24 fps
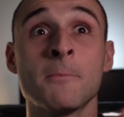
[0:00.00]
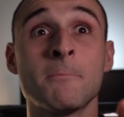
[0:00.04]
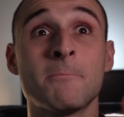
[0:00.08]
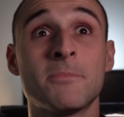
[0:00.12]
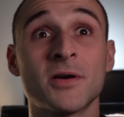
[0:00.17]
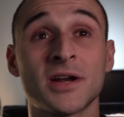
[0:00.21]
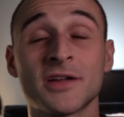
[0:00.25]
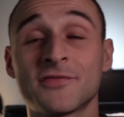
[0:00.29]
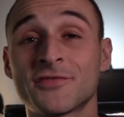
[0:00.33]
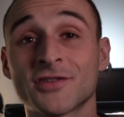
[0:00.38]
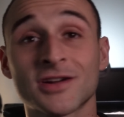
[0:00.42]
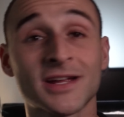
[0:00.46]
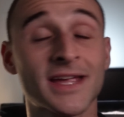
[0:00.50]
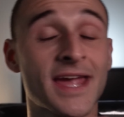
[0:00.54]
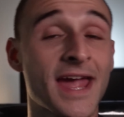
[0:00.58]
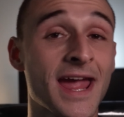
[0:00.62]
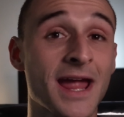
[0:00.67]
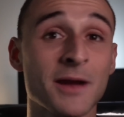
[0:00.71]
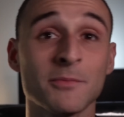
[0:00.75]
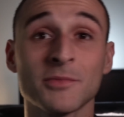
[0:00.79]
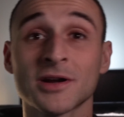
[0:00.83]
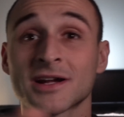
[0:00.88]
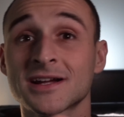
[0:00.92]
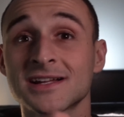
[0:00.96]
but if your
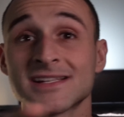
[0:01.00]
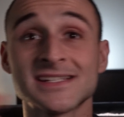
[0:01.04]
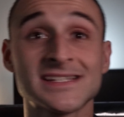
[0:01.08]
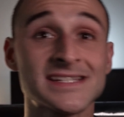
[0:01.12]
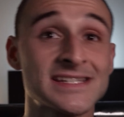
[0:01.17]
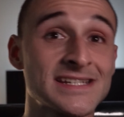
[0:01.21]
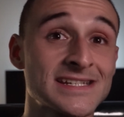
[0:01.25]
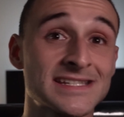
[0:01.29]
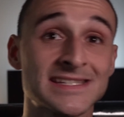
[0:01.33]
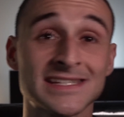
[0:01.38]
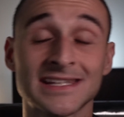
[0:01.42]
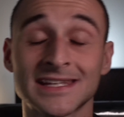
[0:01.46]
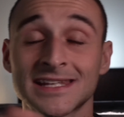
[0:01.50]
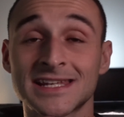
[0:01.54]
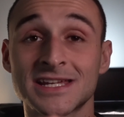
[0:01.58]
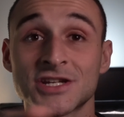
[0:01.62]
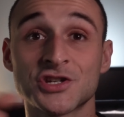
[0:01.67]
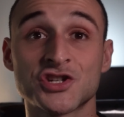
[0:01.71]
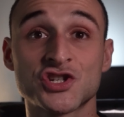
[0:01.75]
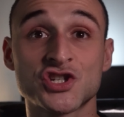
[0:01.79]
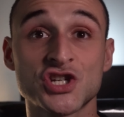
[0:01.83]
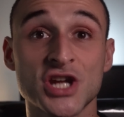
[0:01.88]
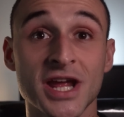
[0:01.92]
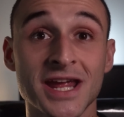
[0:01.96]
camera consistently
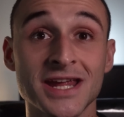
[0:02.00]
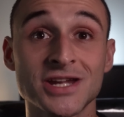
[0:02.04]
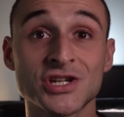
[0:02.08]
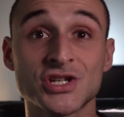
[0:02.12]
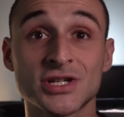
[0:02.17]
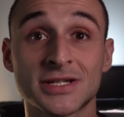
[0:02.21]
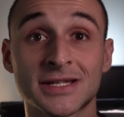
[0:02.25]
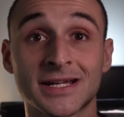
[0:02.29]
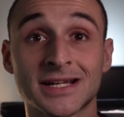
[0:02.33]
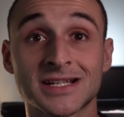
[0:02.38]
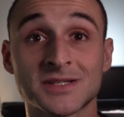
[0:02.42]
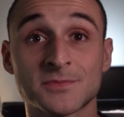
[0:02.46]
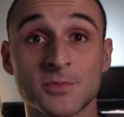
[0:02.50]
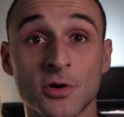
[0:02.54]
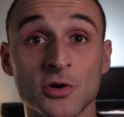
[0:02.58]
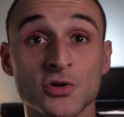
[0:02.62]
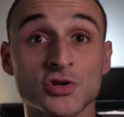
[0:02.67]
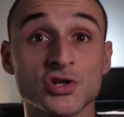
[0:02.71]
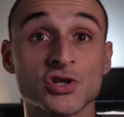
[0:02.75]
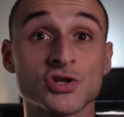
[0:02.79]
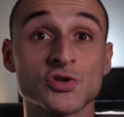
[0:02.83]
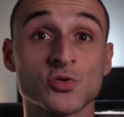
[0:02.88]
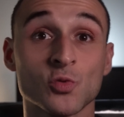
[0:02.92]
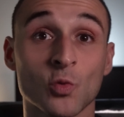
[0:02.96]
is changing
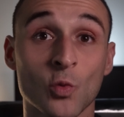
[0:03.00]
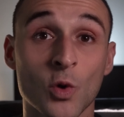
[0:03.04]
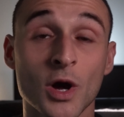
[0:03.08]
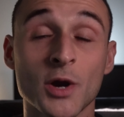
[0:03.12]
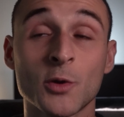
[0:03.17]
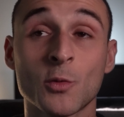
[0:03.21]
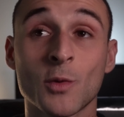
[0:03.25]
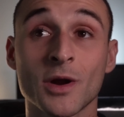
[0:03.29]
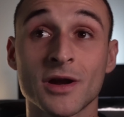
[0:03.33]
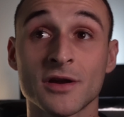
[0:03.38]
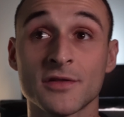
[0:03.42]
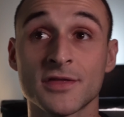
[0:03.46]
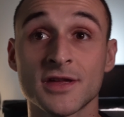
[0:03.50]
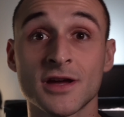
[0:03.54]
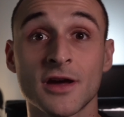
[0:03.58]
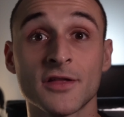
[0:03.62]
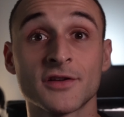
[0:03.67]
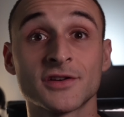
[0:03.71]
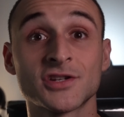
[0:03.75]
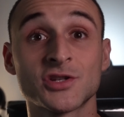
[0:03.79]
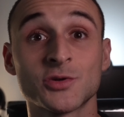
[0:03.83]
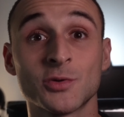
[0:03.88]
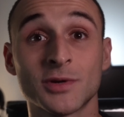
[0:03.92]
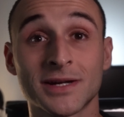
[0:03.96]
exposures one way or the
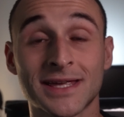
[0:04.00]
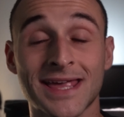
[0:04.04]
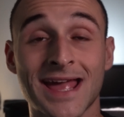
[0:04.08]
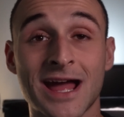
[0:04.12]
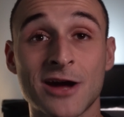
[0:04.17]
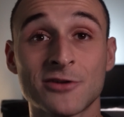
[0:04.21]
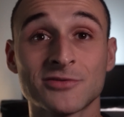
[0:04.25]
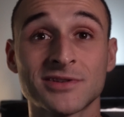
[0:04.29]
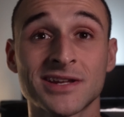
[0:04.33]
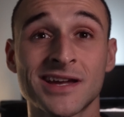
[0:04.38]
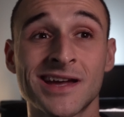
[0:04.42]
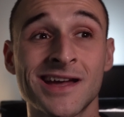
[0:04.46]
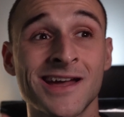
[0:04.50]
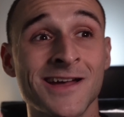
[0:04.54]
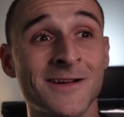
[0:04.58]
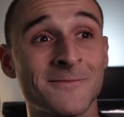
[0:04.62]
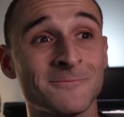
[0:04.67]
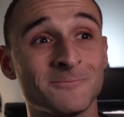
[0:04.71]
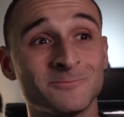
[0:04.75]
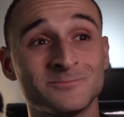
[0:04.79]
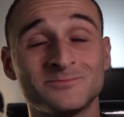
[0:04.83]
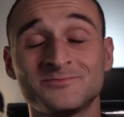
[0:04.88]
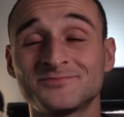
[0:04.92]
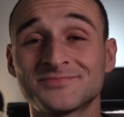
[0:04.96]
other to account,
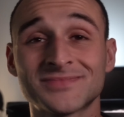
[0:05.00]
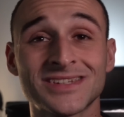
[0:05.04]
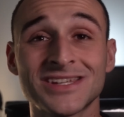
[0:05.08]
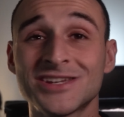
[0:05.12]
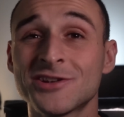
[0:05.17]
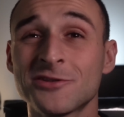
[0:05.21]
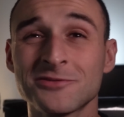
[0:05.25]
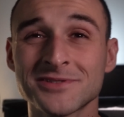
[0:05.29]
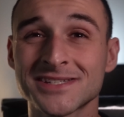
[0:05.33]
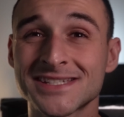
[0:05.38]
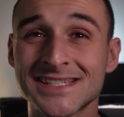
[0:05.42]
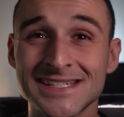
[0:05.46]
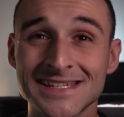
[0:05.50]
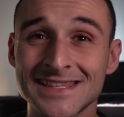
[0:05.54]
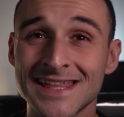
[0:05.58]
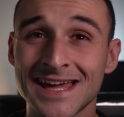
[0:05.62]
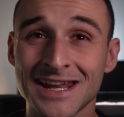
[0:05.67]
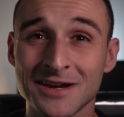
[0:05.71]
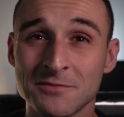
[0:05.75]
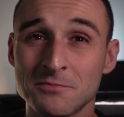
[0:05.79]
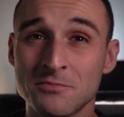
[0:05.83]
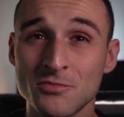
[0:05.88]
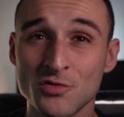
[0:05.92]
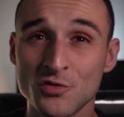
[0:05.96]
you don't see
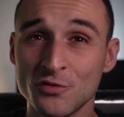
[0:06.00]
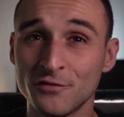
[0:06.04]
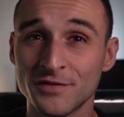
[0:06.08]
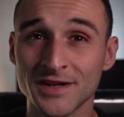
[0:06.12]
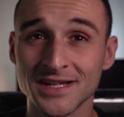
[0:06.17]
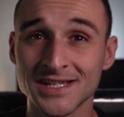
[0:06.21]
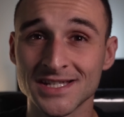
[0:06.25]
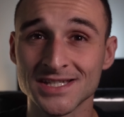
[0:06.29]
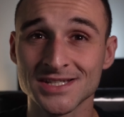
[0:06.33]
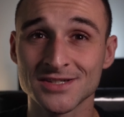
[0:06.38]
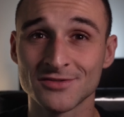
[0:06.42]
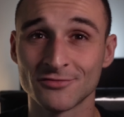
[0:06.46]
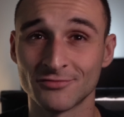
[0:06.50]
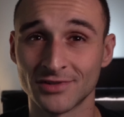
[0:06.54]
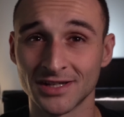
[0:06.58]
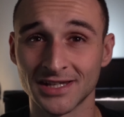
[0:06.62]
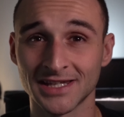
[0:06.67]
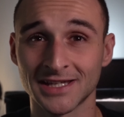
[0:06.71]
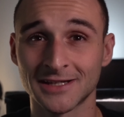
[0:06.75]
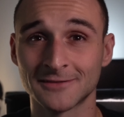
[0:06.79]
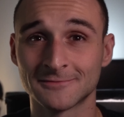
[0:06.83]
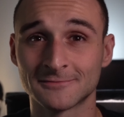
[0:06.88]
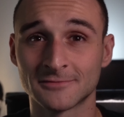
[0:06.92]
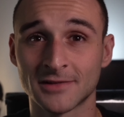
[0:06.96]
that in movies,
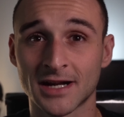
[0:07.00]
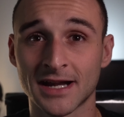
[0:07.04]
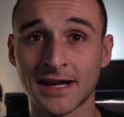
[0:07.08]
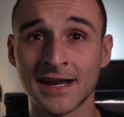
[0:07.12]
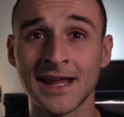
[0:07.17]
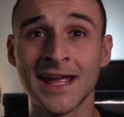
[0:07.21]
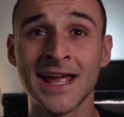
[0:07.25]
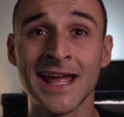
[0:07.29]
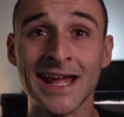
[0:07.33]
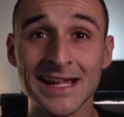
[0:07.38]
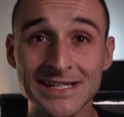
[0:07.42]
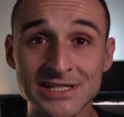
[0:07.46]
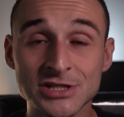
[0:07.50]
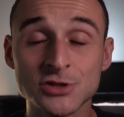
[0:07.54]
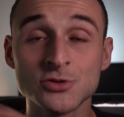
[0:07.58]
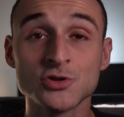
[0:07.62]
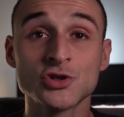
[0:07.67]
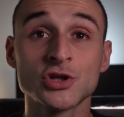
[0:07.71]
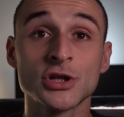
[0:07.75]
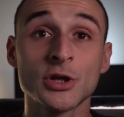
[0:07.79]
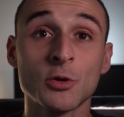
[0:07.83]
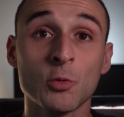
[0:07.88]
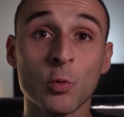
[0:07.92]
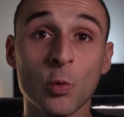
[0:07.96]
really, right? It's
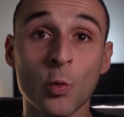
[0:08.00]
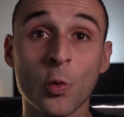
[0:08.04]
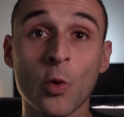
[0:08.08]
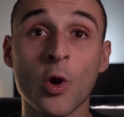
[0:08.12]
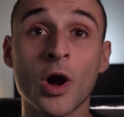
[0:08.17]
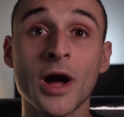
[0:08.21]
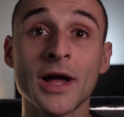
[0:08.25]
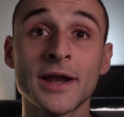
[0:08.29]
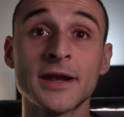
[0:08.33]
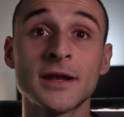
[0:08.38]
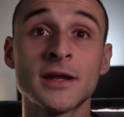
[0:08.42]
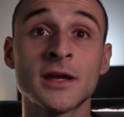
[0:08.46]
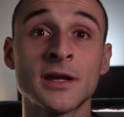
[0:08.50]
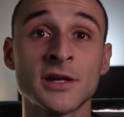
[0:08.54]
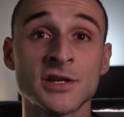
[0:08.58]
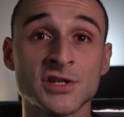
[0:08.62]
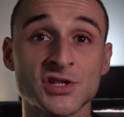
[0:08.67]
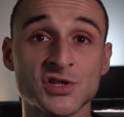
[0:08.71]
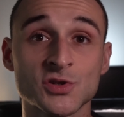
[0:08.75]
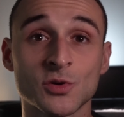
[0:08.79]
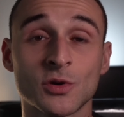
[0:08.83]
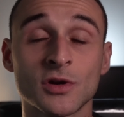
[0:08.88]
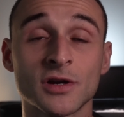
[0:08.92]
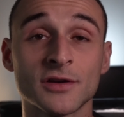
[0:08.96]
usually one
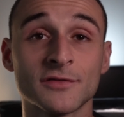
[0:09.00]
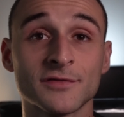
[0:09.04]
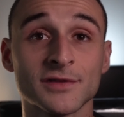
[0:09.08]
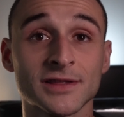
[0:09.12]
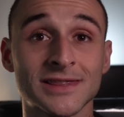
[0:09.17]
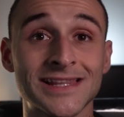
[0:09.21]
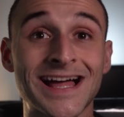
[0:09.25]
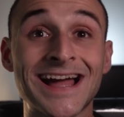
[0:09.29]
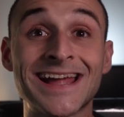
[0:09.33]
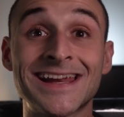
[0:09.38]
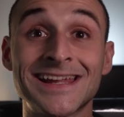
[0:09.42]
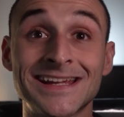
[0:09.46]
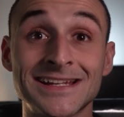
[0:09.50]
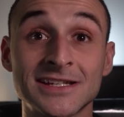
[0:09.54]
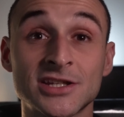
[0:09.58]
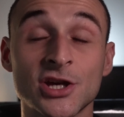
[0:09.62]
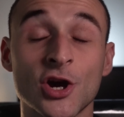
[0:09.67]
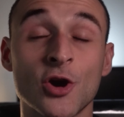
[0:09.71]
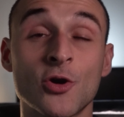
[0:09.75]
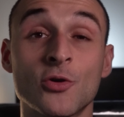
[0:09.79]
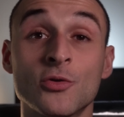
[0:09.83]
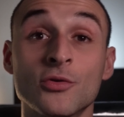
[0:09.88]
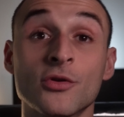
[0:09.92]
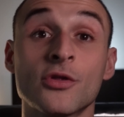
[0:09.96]
sort of lighting
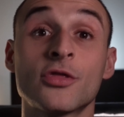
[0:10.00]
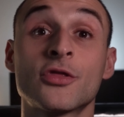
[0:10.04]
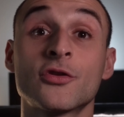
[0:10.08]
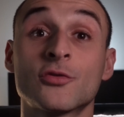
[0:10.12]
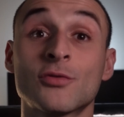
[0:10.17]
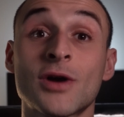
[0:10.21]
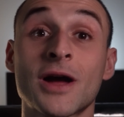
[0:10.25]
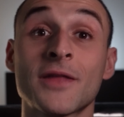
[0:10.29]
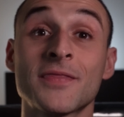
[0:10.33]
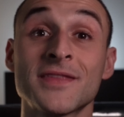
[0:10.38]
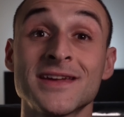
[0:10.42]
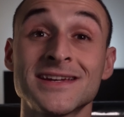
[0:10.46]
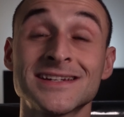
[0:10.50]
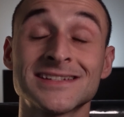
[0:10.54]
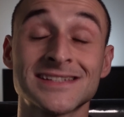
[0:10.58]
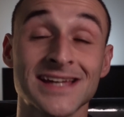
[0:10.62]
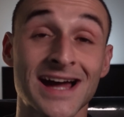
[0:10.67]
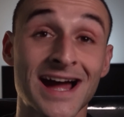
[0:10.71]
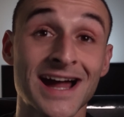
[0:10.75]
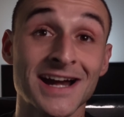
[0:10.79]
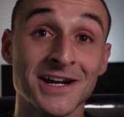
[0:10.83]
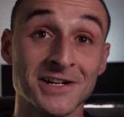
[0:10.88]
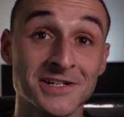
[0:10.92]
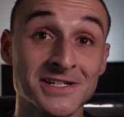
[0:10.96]
tone throughout the
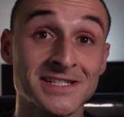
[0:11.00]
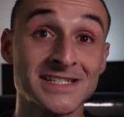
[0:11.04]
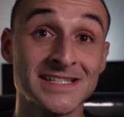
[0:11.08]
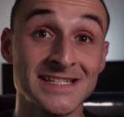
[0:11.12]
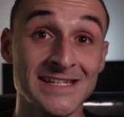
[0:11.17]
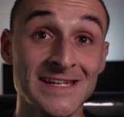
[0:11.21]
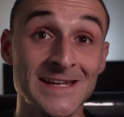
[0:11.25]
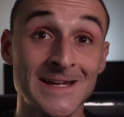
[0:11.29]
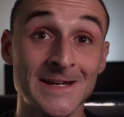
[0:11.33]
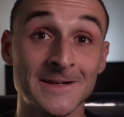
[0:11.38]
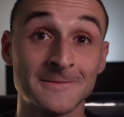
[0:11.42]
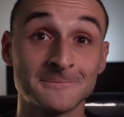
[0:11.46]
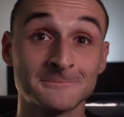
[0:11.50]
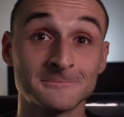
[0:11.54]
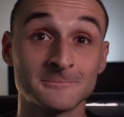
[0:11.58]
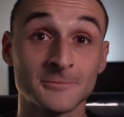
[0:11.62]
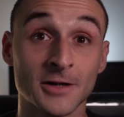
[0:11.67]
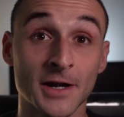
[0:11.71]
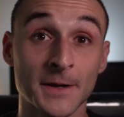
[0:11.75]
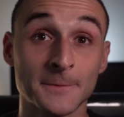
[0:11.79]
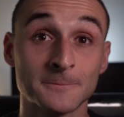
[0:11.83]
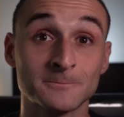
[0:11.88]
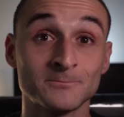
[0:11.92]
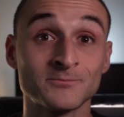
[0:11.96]
entire scene,
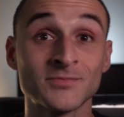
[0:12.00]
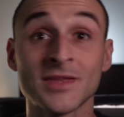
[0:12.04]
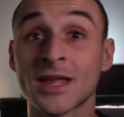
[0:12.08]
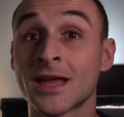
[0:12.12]
right?